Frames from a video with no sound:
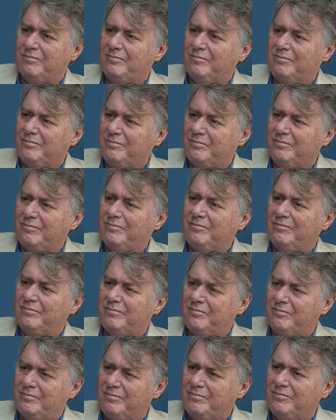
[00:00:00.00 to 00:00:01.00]

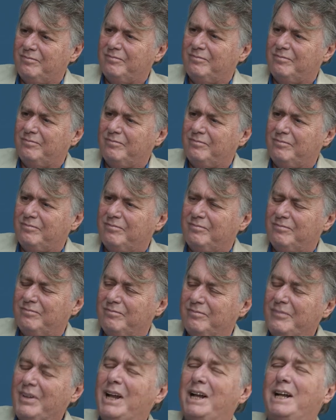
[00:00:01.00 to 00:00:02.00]
how, how will
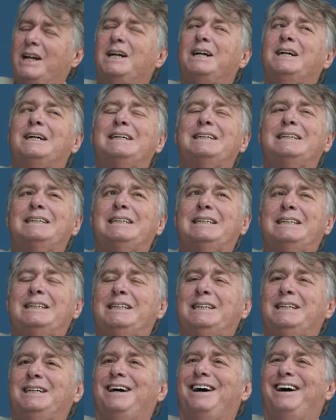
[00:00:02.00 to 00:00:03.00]
this uh, play out
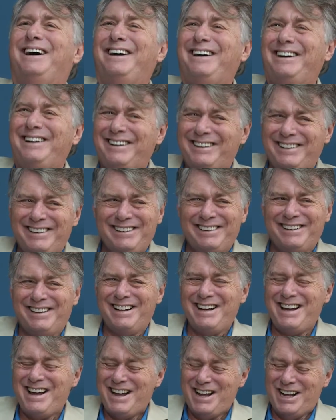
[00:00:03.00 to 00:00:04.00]
in your opinion?
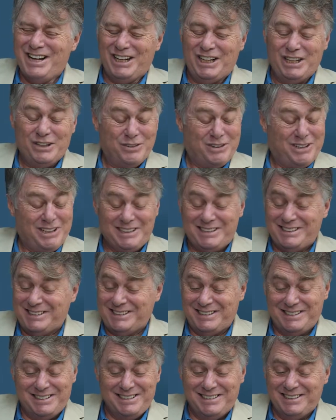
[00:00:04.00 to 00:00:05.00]
Look,
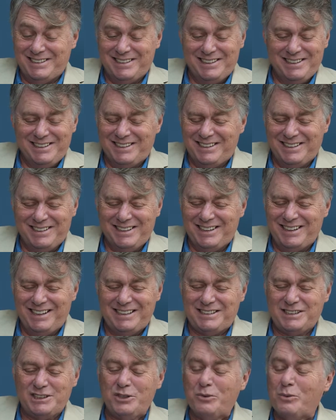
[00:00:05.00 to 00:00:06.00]
it's,
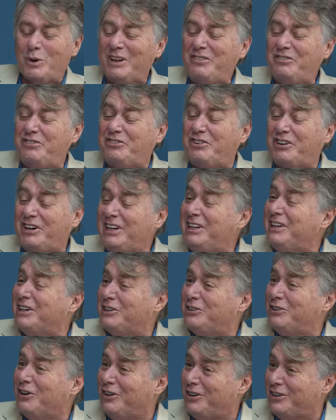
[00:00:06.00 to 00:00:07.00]
it's the $1
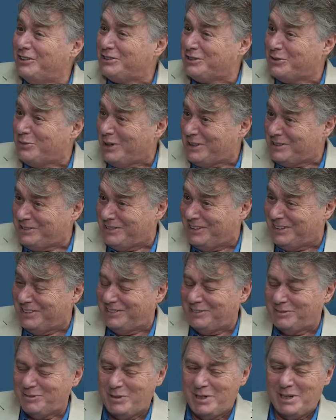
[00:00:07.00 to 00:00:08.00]
trillion question,
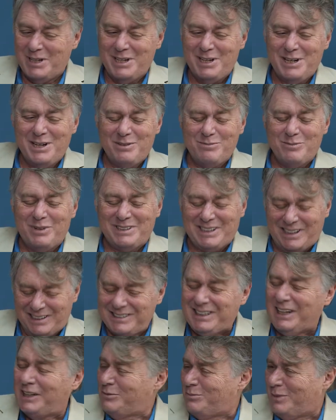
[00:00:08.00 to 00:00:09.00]
but I'll
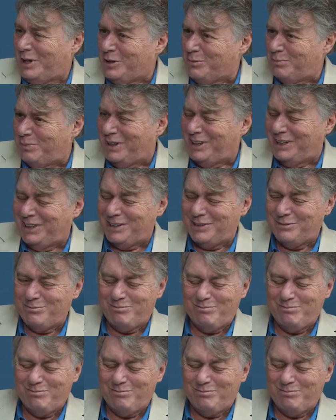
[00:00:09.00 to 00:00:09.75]
tell you my opinion.